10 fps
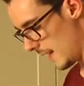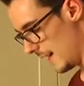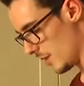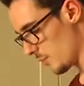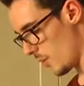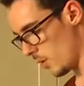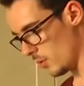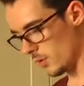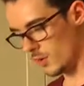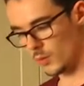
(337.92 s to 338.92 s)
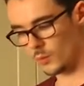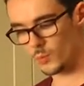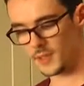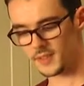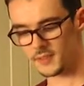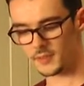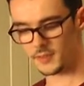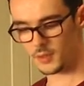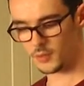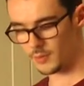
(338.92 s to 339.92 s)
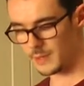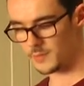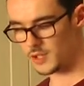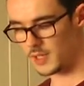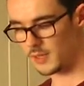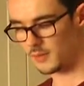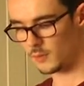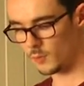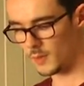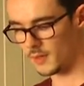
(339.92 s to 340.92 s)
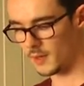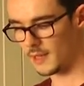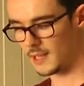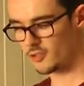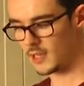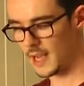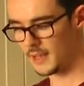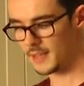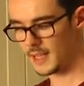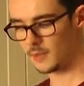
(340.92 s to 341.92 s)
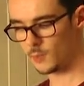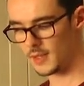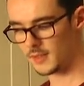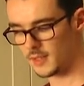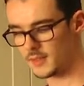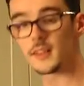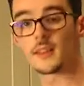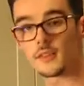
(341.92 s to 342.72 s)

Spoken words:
large bowl, whisk the cream cheese with an electric handheld whisk until